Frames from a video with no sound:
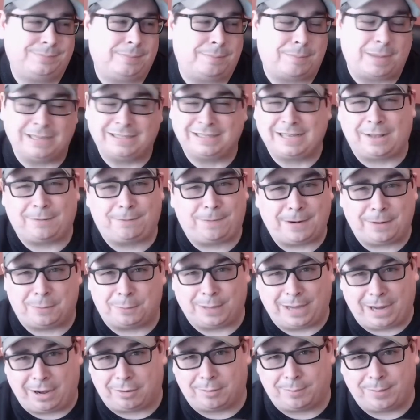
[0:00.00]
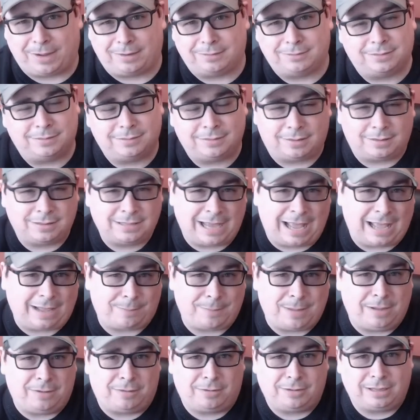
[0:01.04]
Myself, I don't care about. Attack
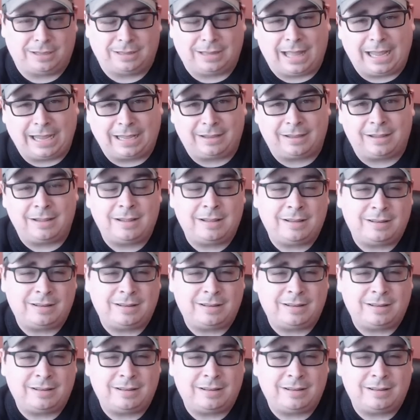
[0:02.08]
me all you like.